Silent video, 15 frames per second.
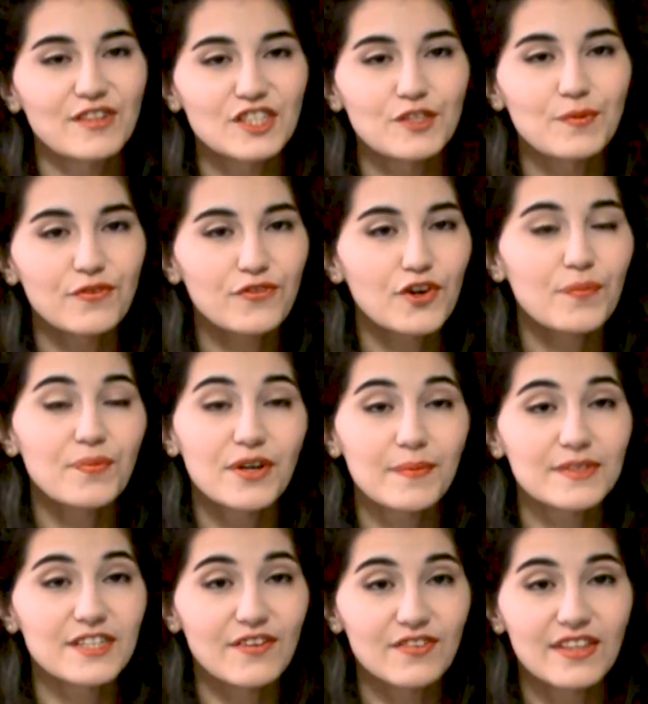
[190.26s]
mentioned before, pretty
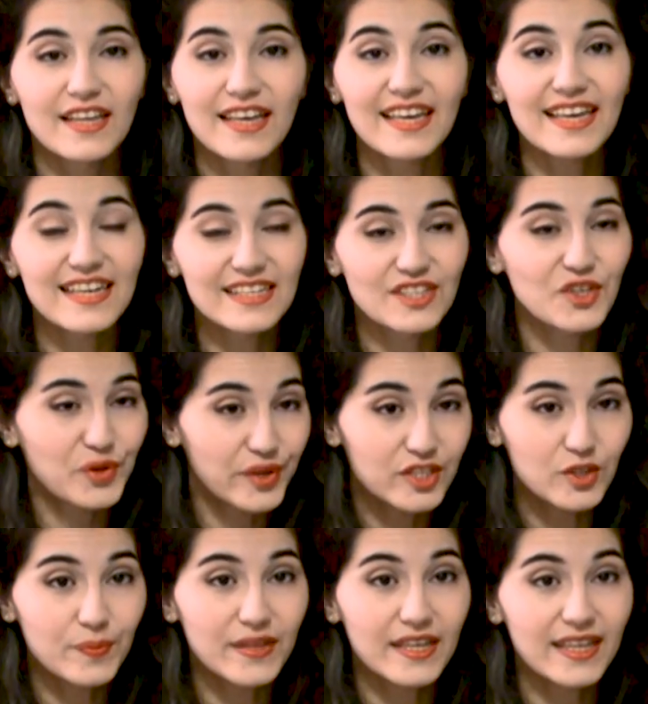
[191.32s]
much everything is going
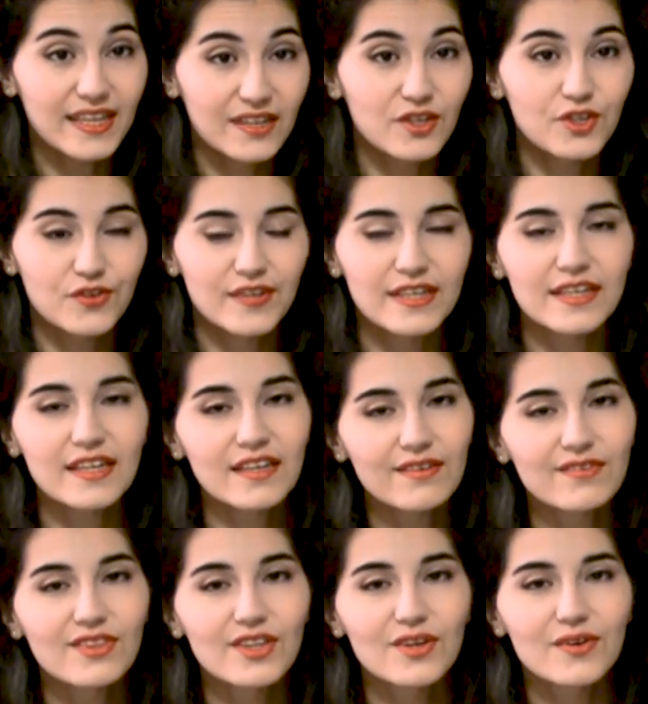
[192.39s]
to be in Korean,
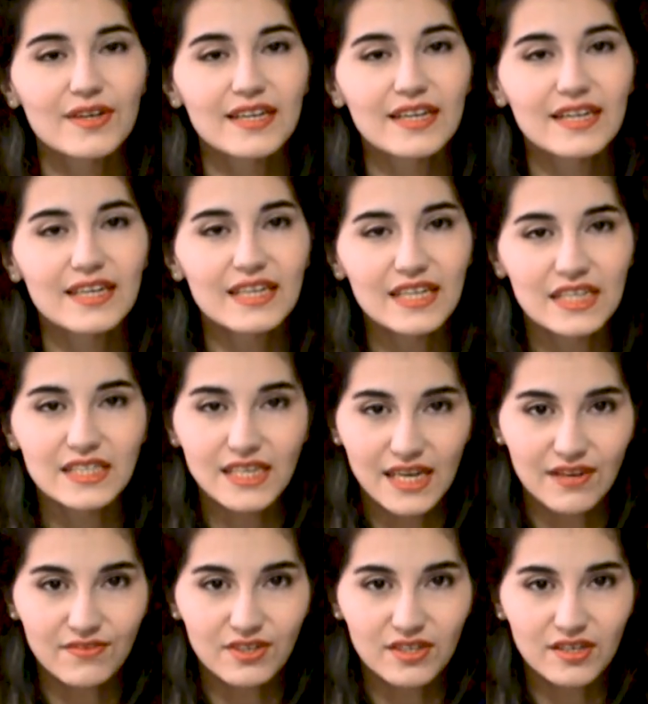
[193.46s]
even though it does
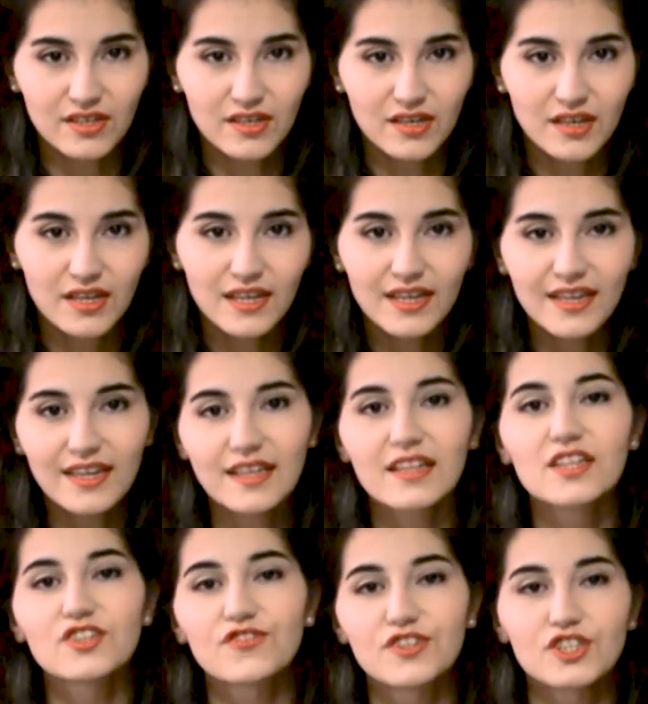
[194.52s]
have an
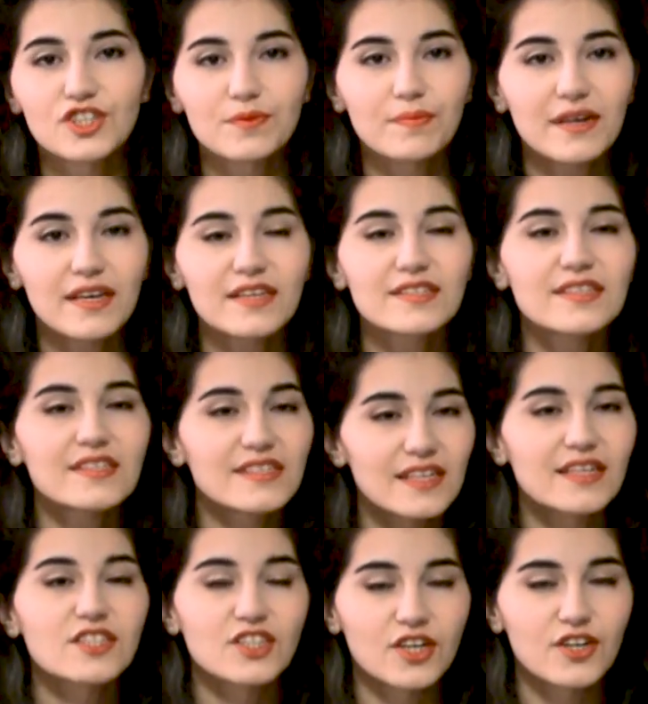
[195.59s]
English version because the
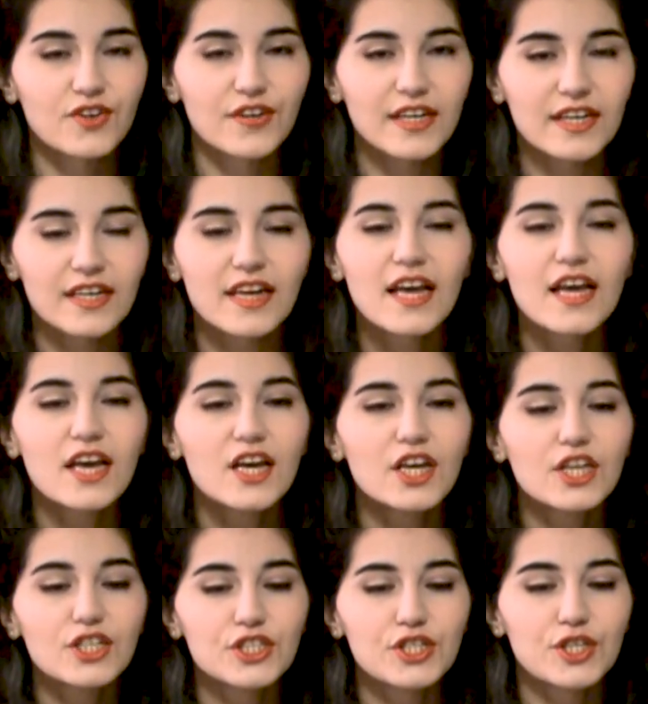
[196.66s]
sellers are Korean.
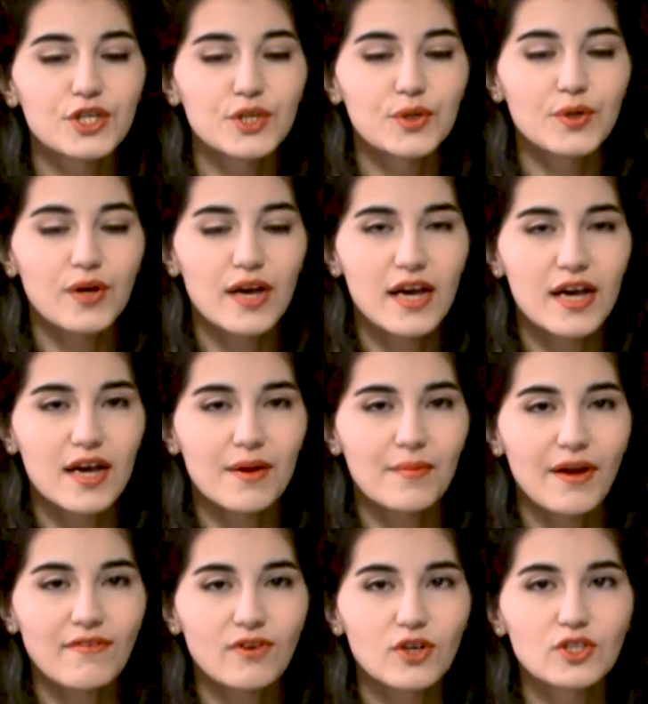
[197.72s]
So
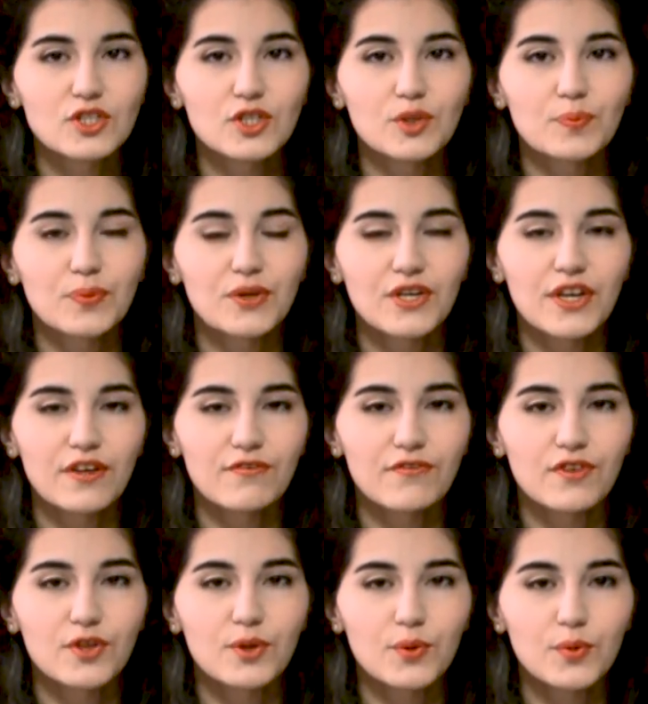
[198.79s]
I've also put a
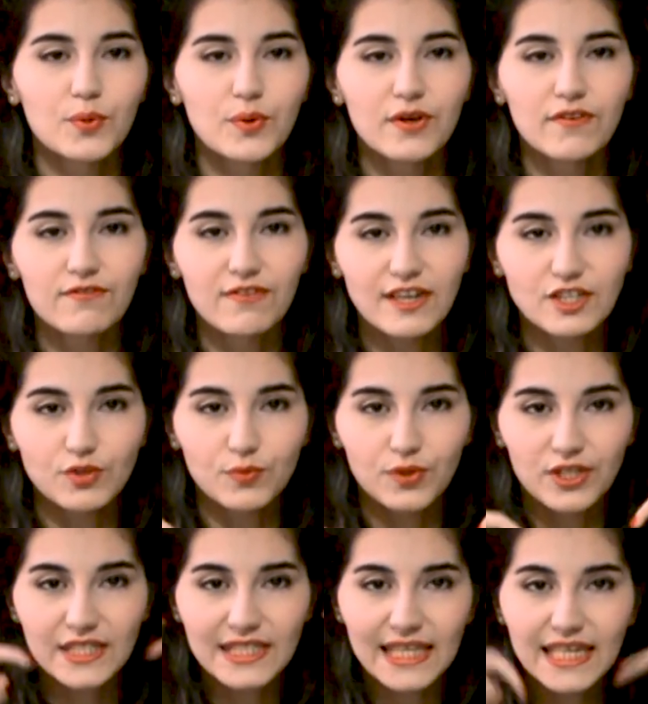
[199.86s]
few fashion
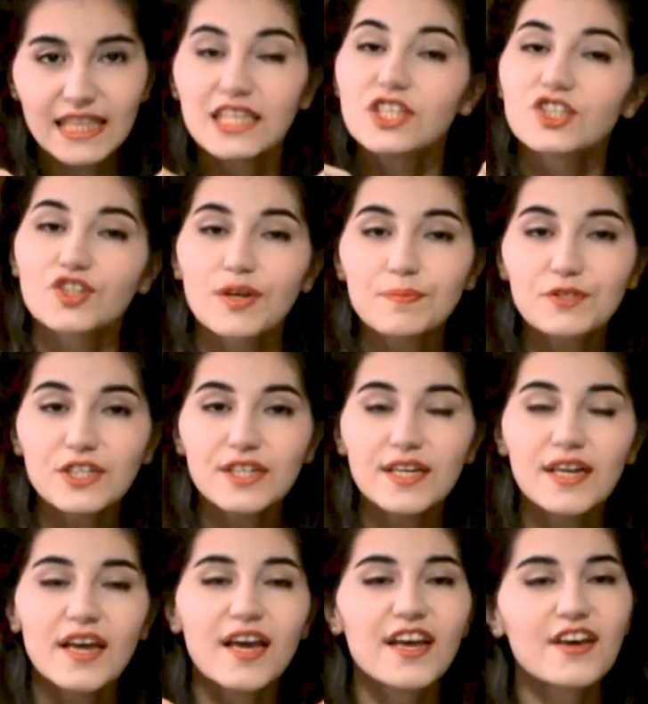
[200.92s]
words in the description
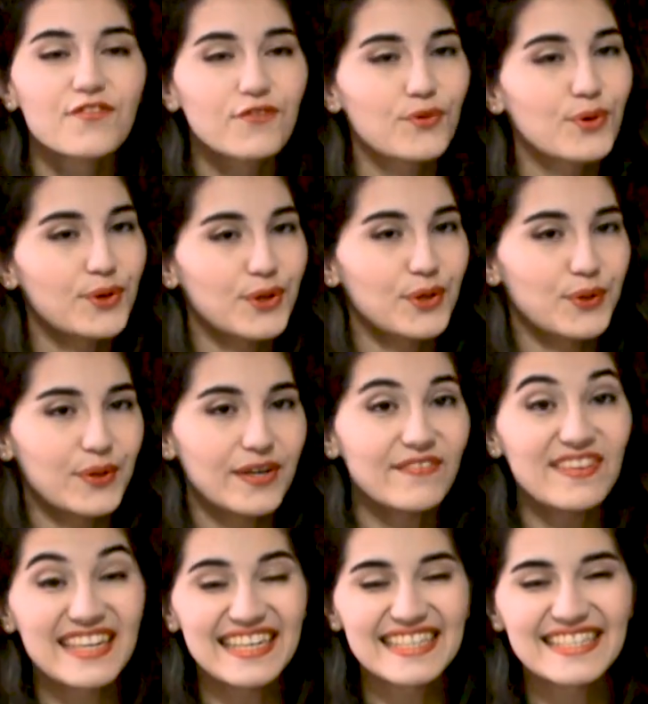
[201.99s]
for your
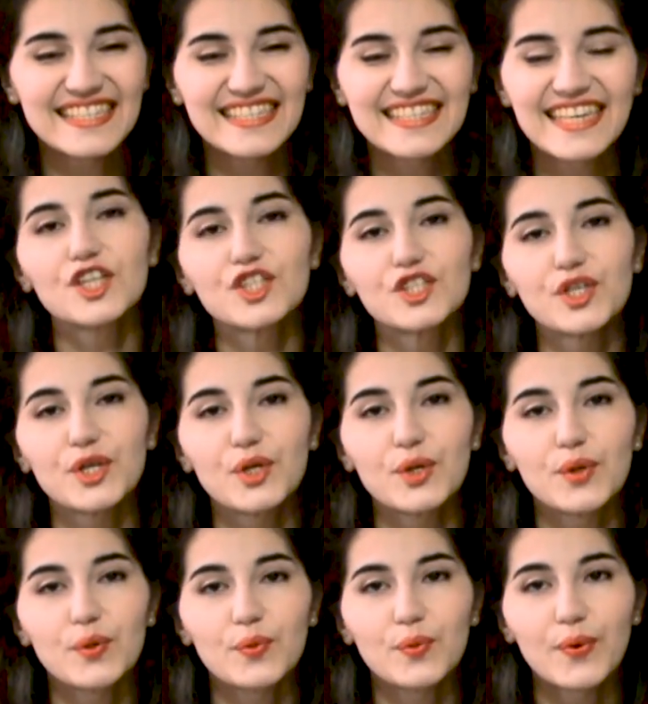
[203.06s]
convenience.
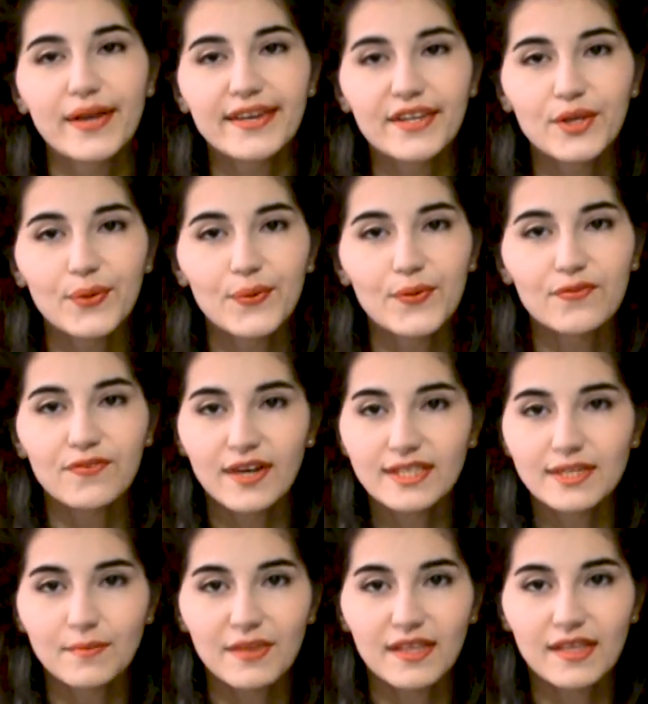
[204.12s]
So when you find
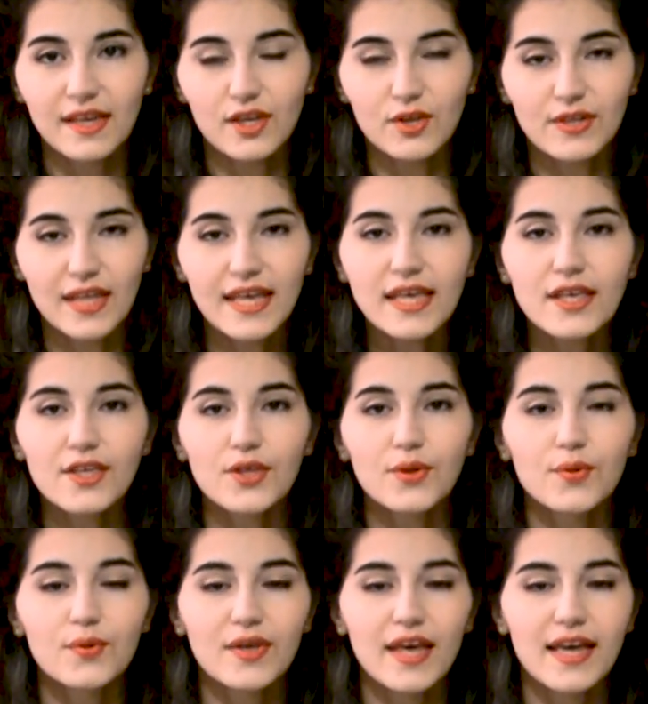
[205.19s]
something that you like,
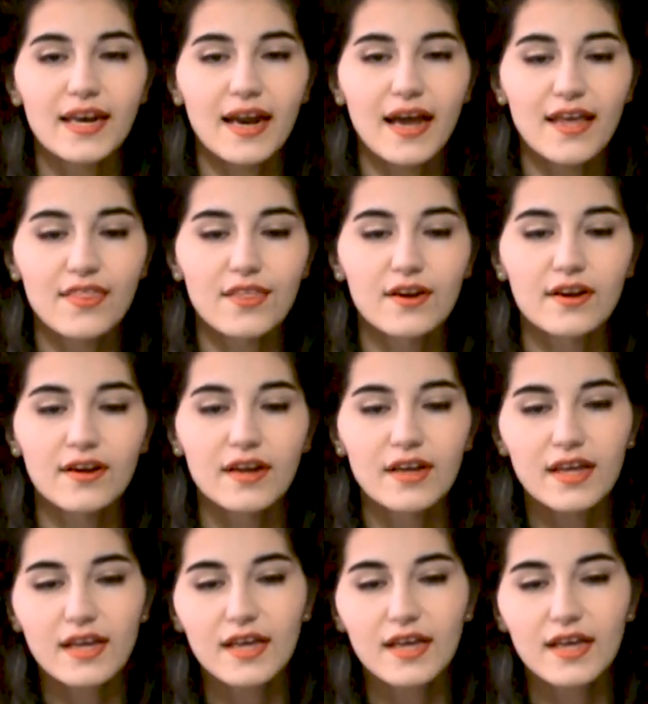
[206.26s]
you can either